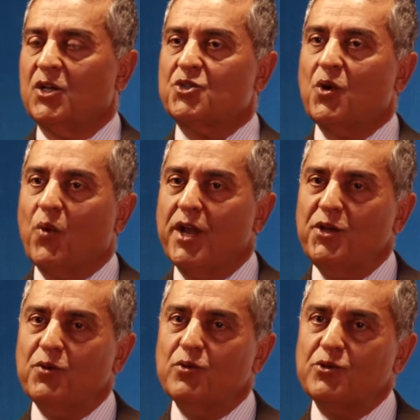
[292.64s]
So
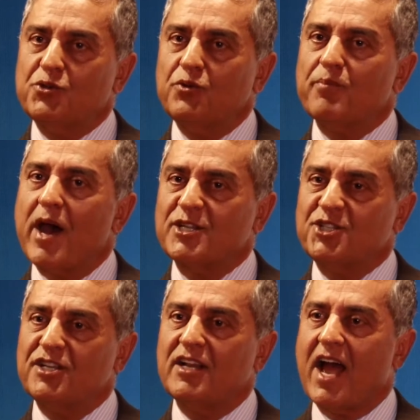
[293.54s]
when you do
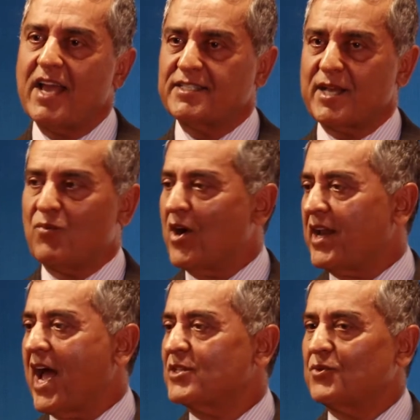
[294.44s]
marginalize
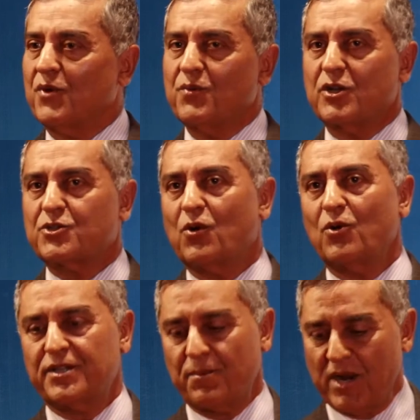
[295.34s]
someone, as we were
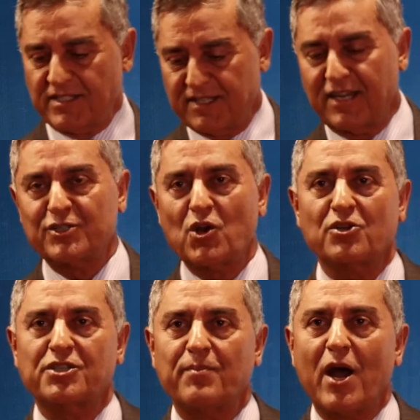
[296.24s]
told, the president
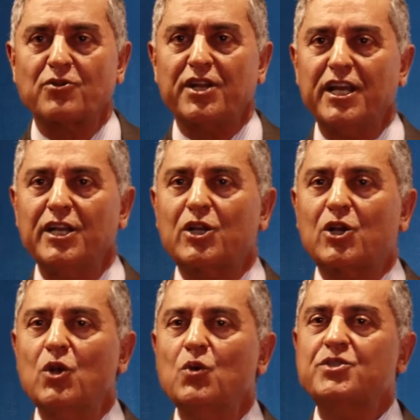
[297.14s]
talked about
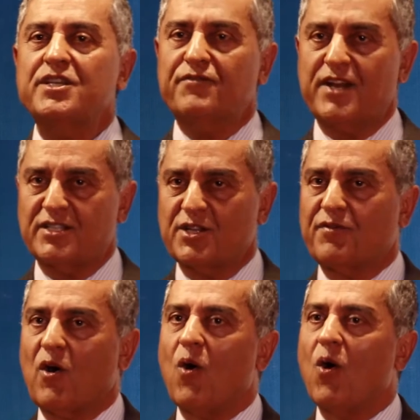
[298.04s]
inclusiveness
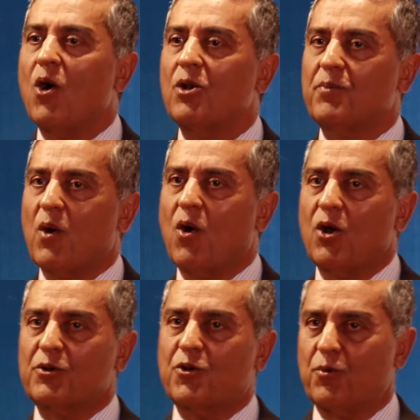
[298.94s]
of
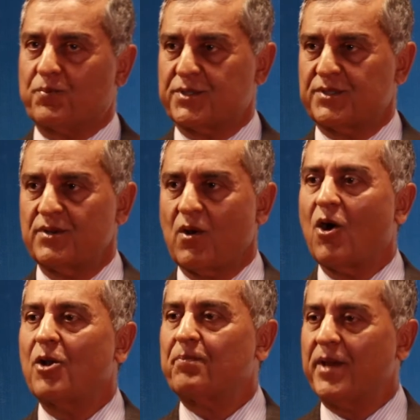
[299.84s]
all groups,
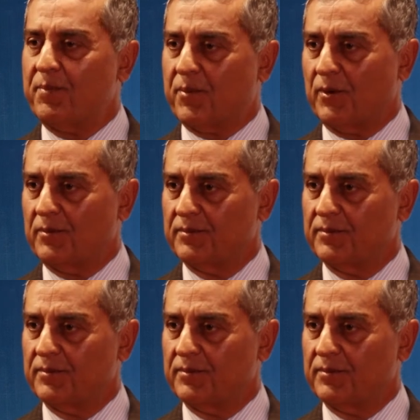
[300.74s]
all people.